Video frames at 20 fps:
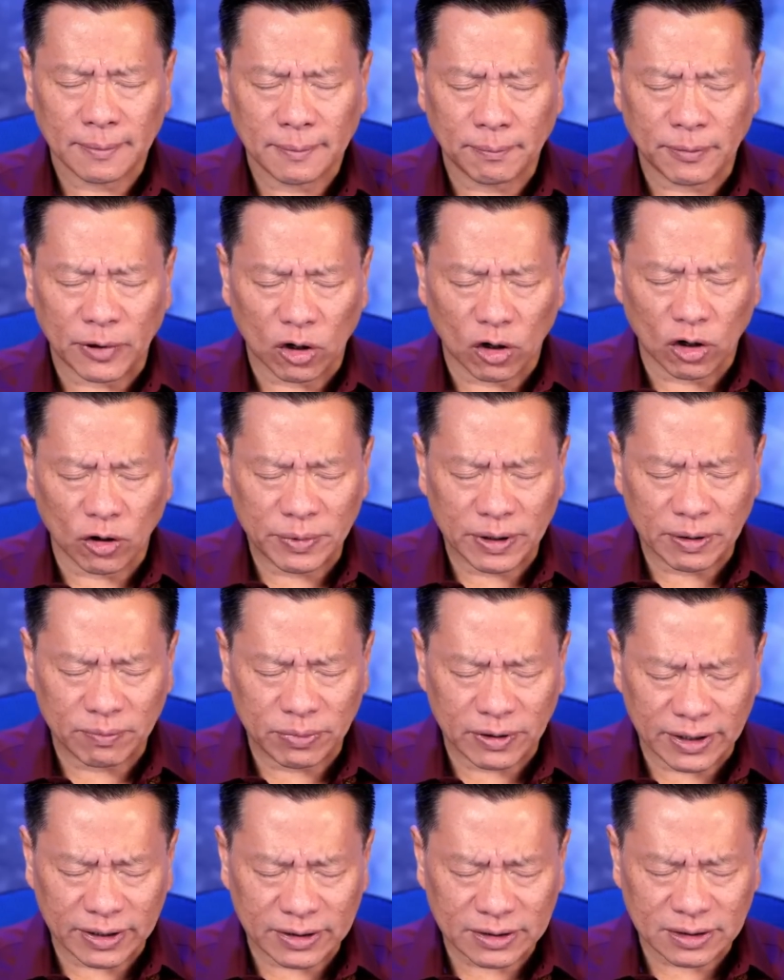May all be
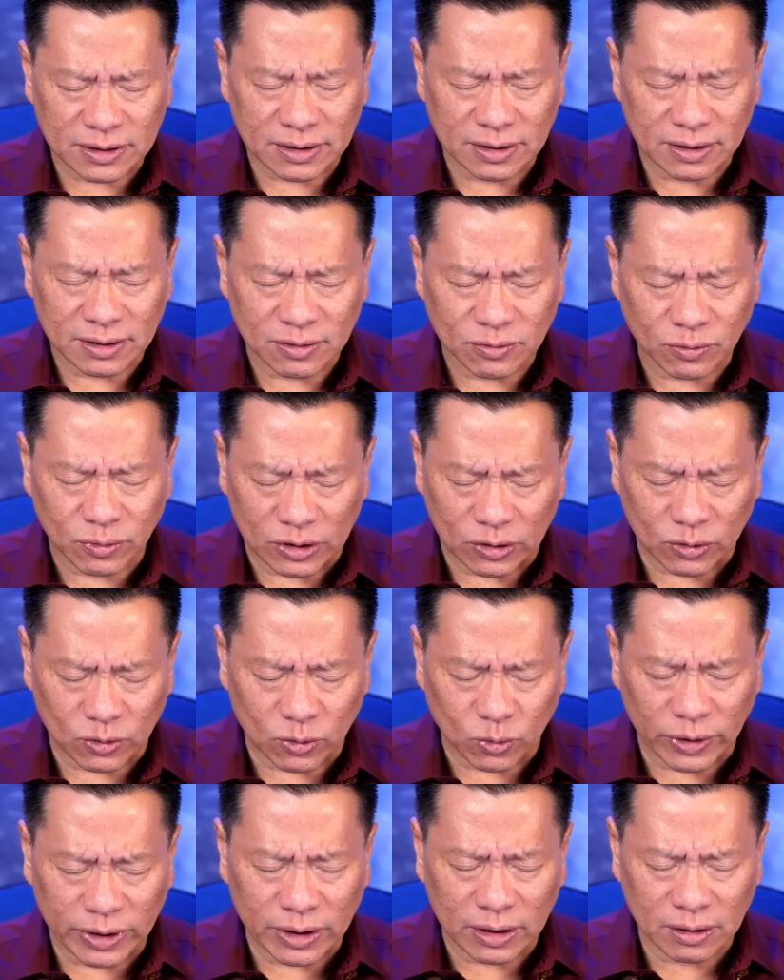blessed with
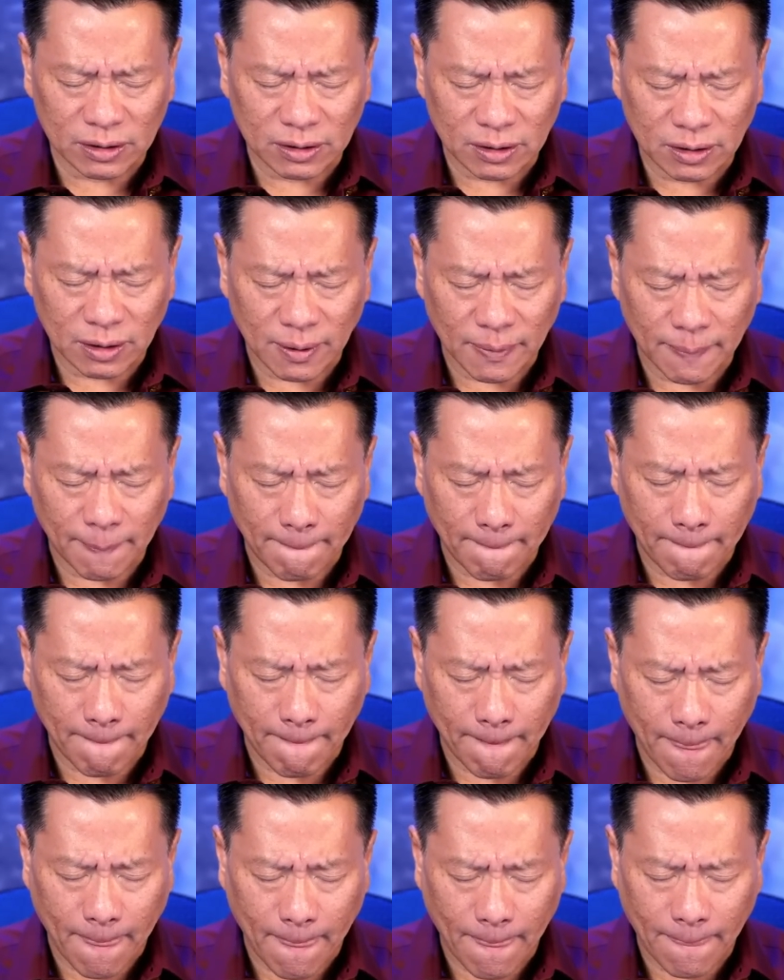goodwill
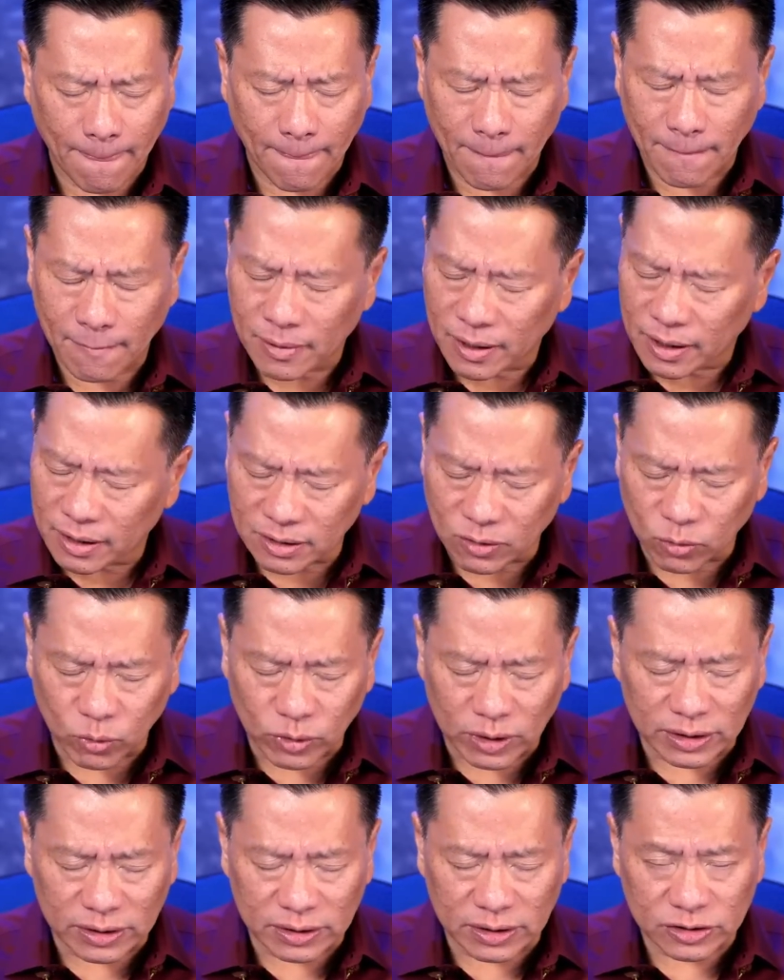and the
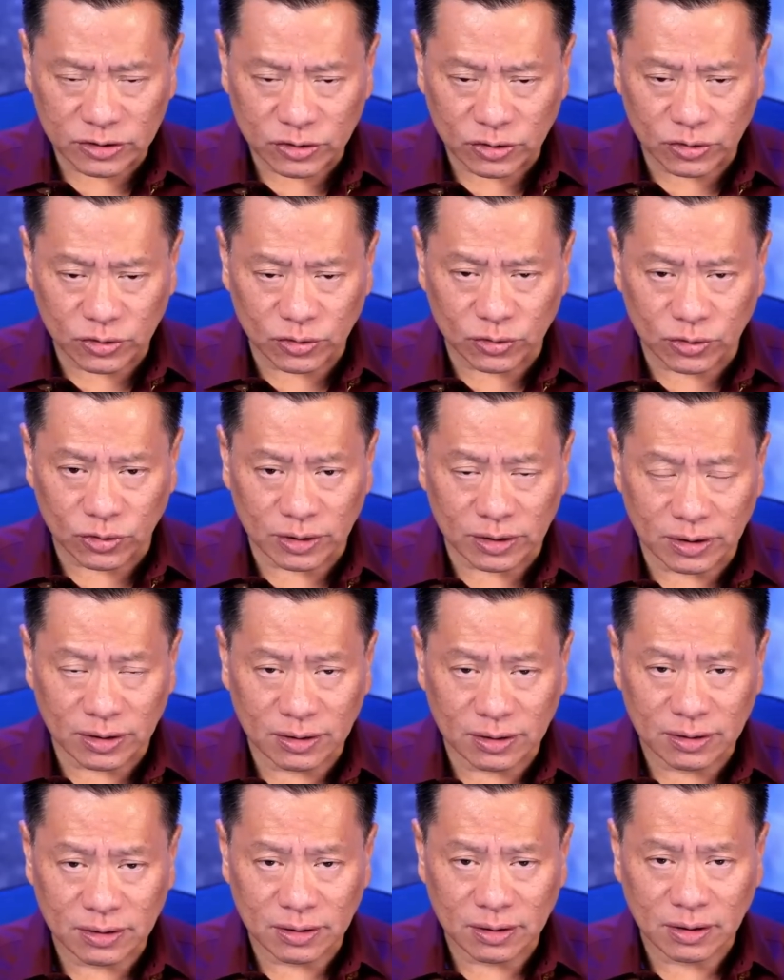willingness to do good.
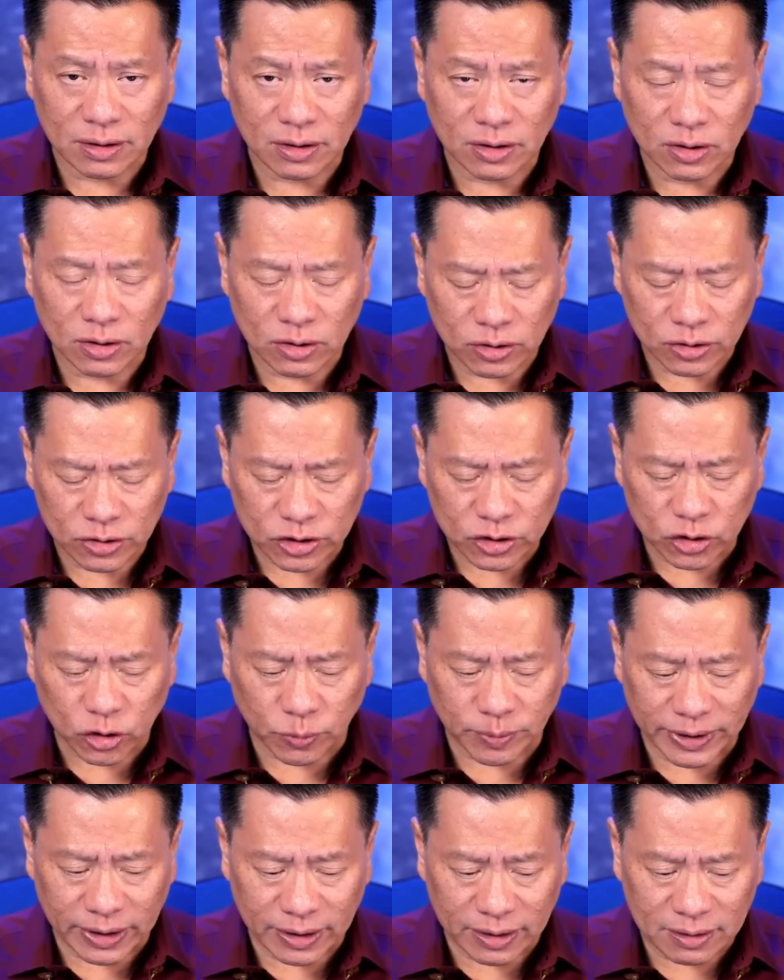So
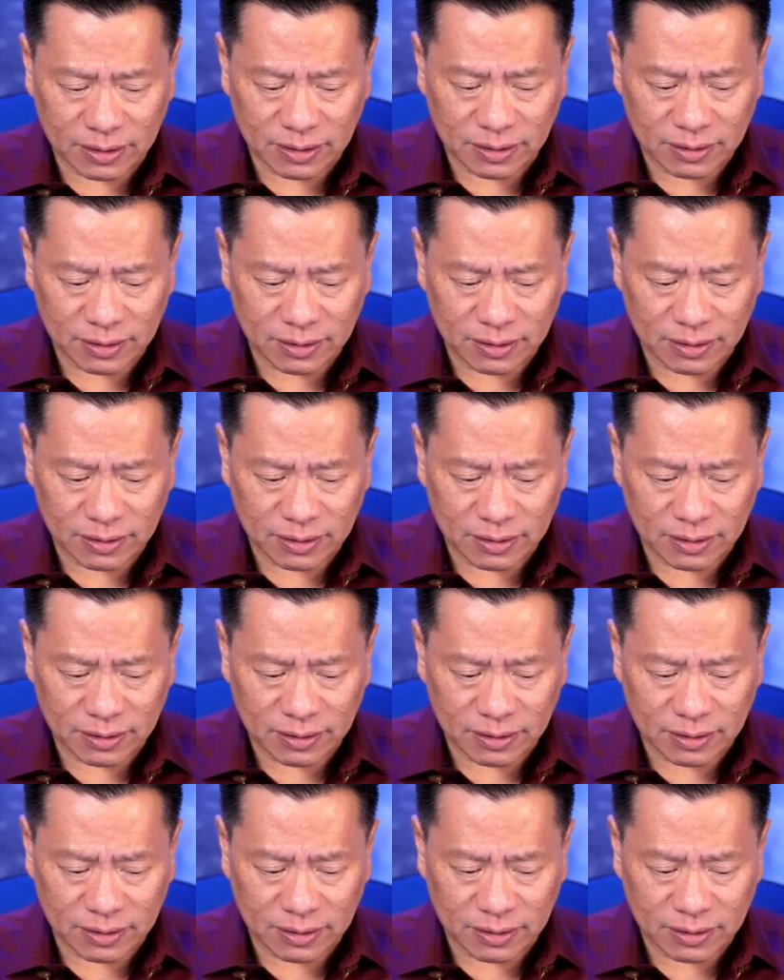be it.